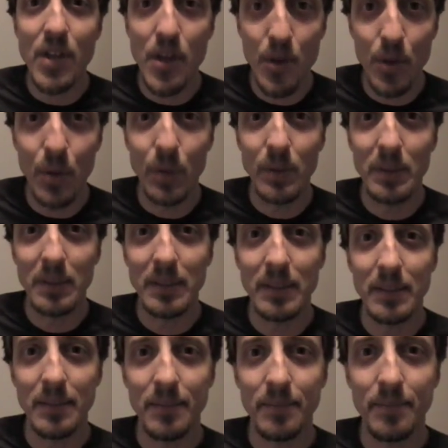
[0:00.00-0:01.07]
you.
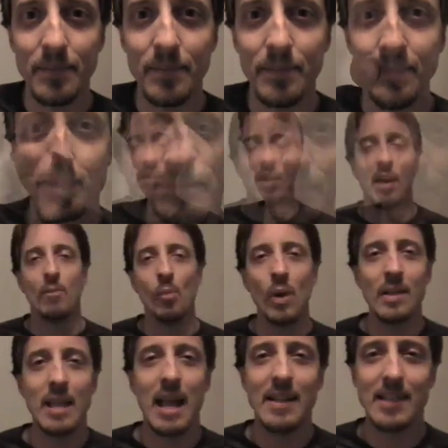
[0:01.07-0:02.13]
And
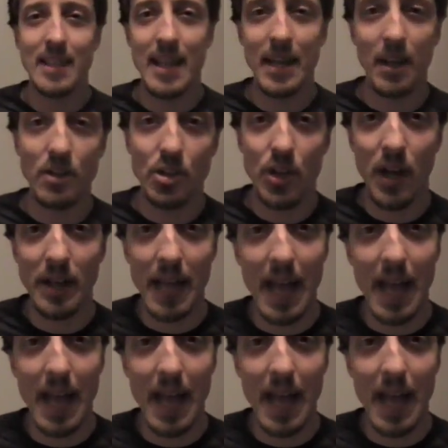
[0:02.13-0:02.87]
one last thing on Sean